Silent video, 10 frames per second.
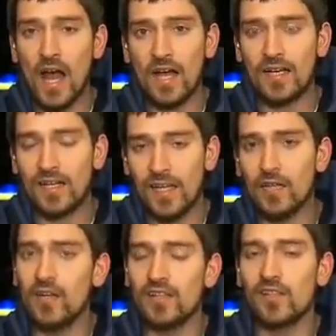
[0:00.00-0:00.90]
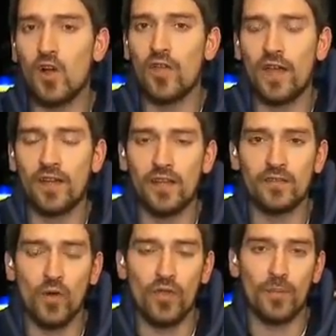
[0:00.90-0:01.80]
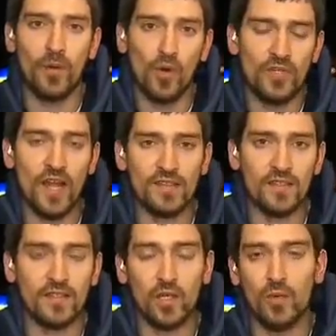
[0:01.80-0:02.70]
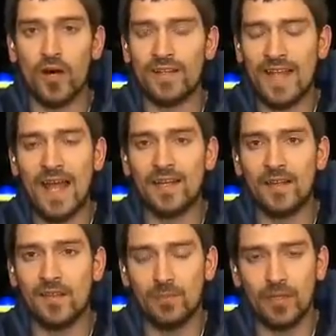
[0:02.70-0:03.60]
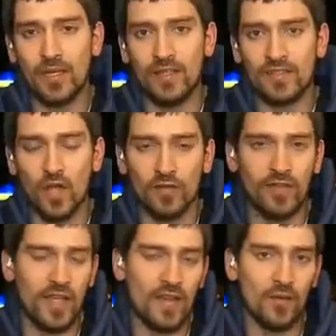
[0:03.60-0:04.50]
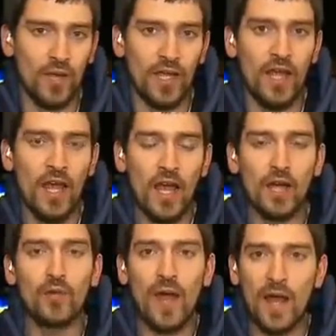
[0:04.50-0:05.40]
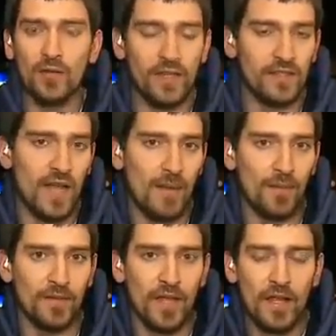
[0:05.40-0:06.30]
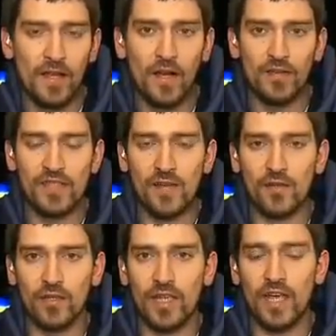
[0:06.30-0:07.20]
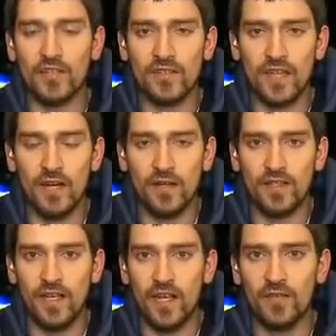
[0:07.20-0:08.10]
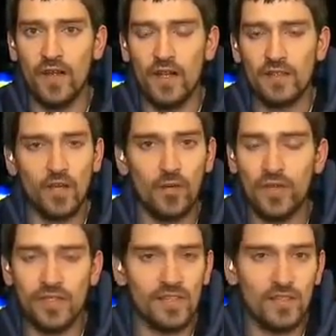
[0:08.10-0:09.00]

I clearly saw that it was the protesters who were attacking the police, not the other way around, as it happened on several occasions here in Kiev. So this